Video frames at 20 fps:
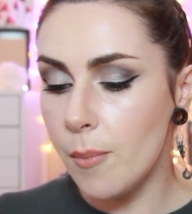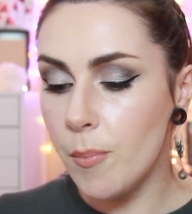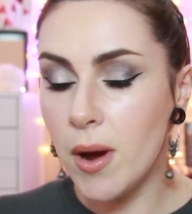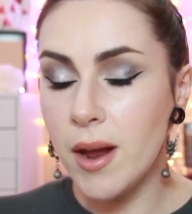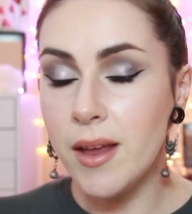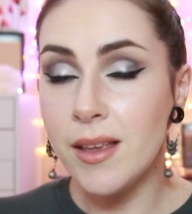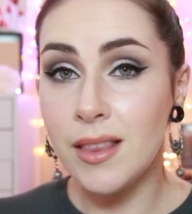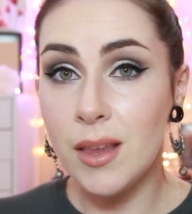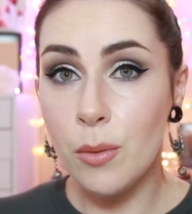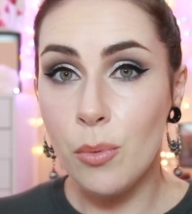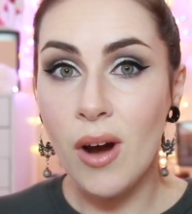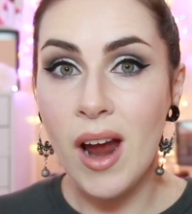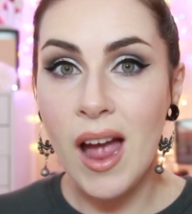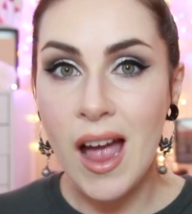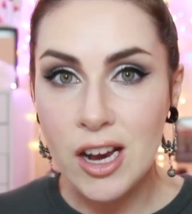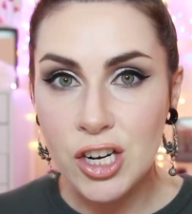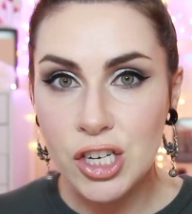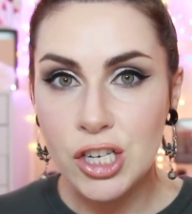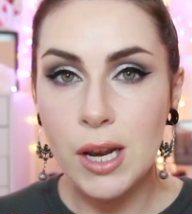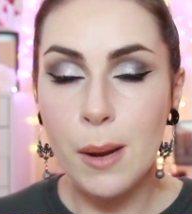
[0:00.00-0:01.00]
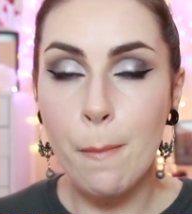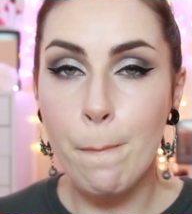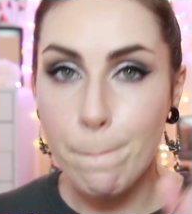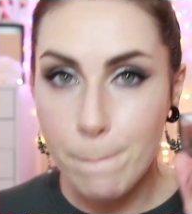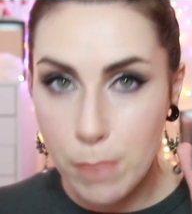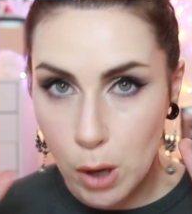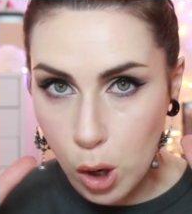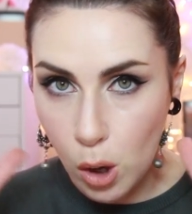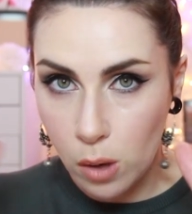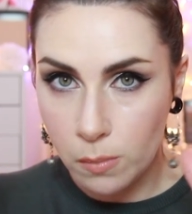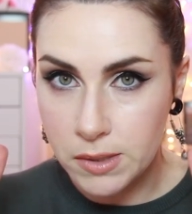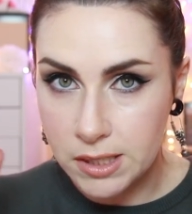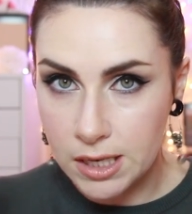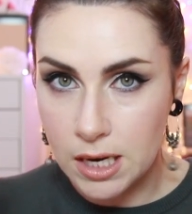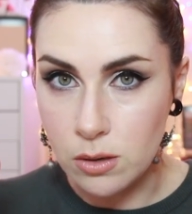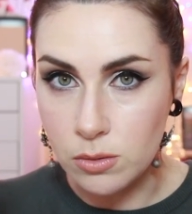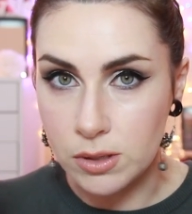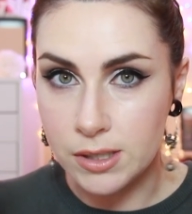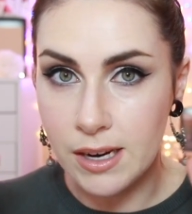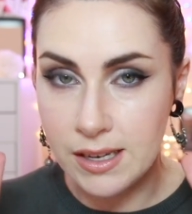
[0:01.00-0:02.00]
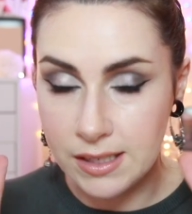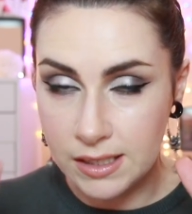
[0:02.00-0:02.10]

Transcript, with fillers: Like, they were actually plumped out,